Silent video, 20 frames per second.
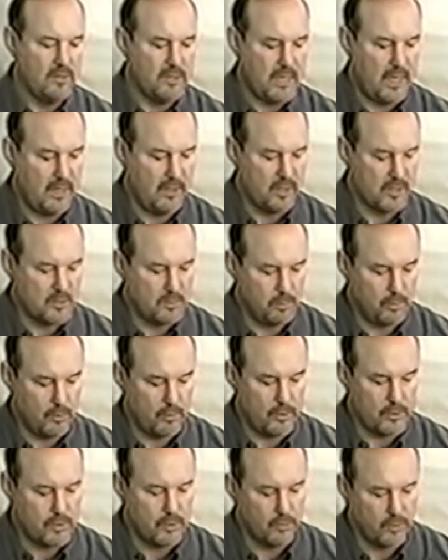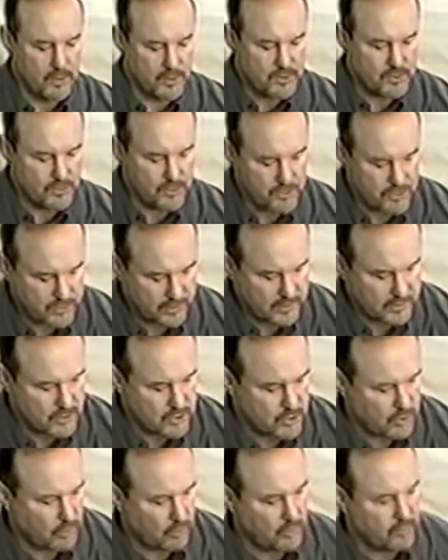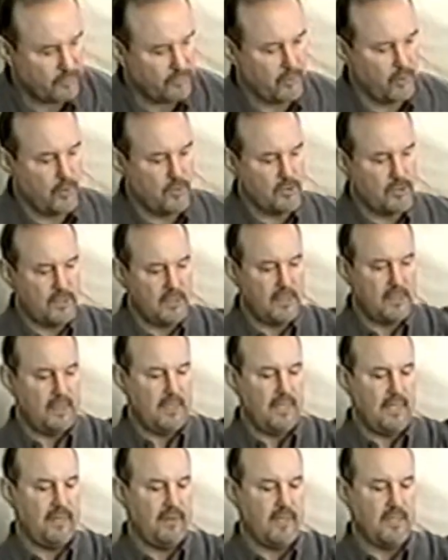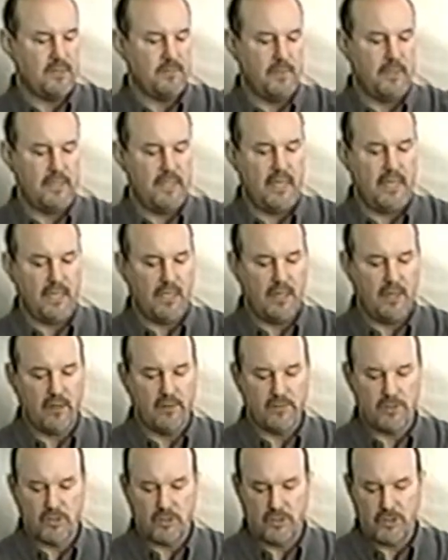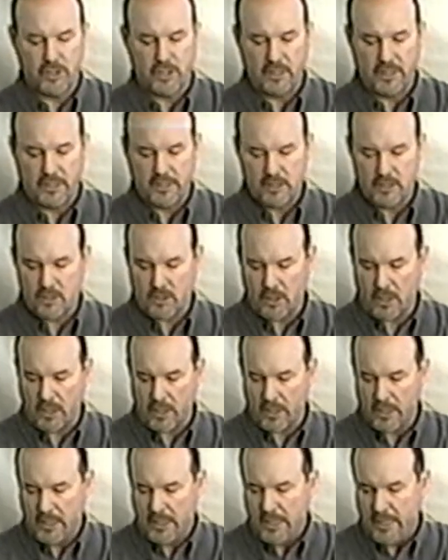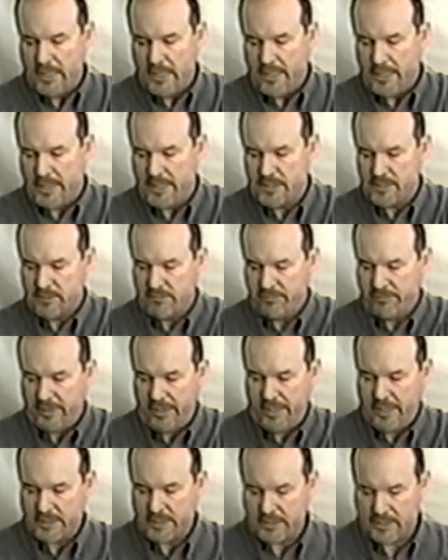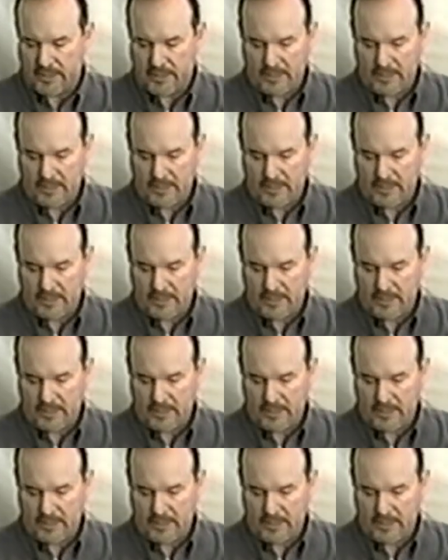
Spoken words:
It's had an exploratory surgery in the shoulder for OCD, and that's been taken care of surgically. This dog is in fact